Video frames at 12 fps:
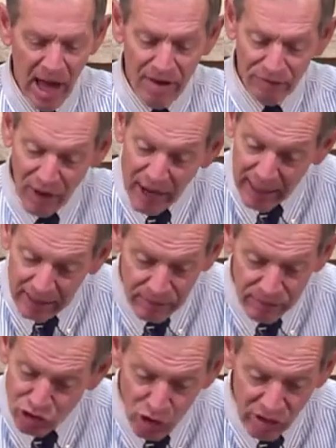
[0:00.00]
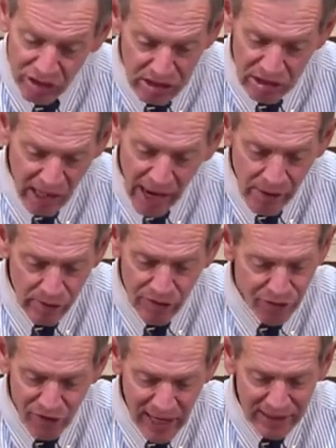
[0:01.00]
life. And so the desire of
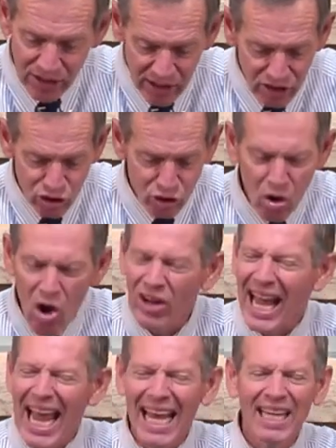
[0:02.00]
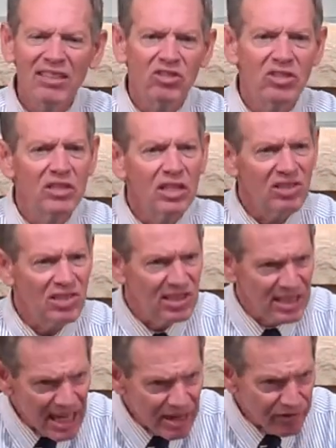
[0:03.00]
the flesh is strong, and it's
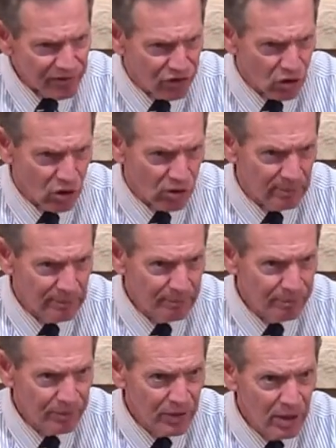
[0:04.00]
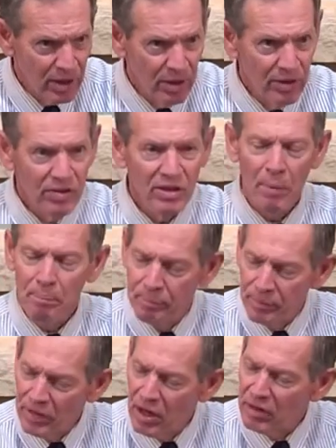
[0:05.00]
deceitful.
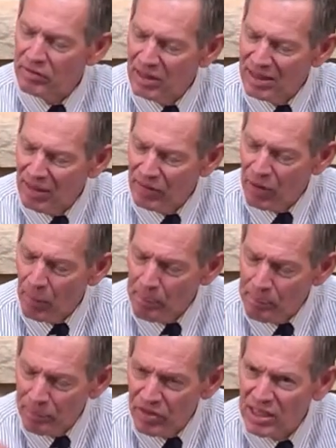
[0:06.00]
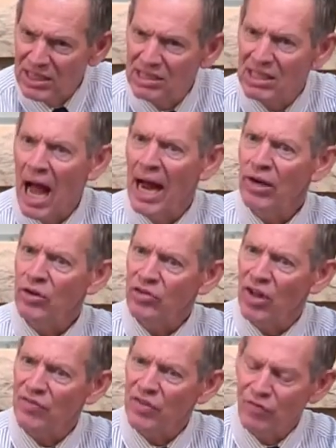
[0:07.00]
The desires
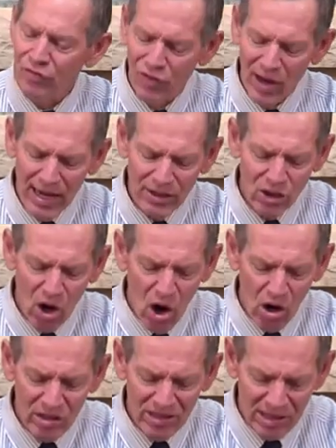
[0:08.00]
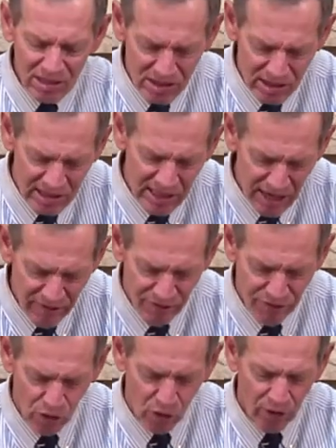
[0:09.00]
of the flesh are
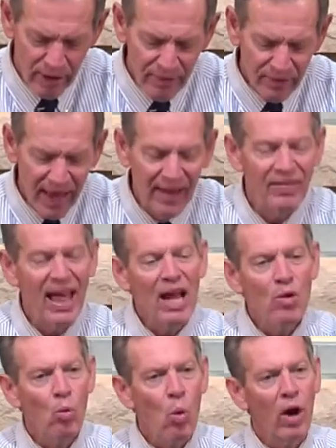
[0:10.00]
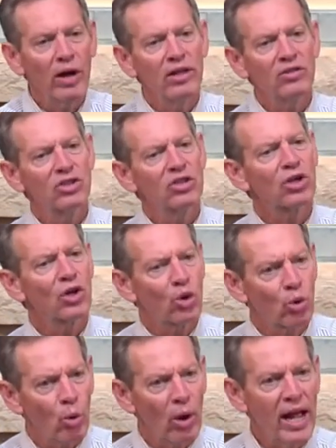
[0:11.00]
deceitful. Then they want us to
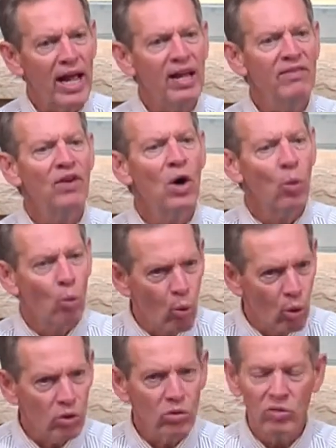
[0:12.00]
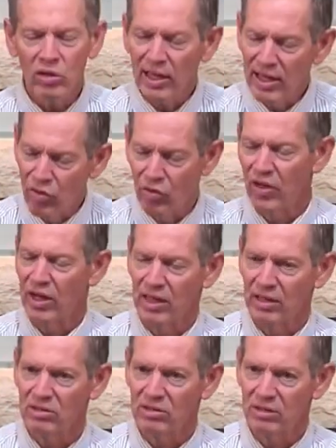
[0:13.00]
crave worldly things.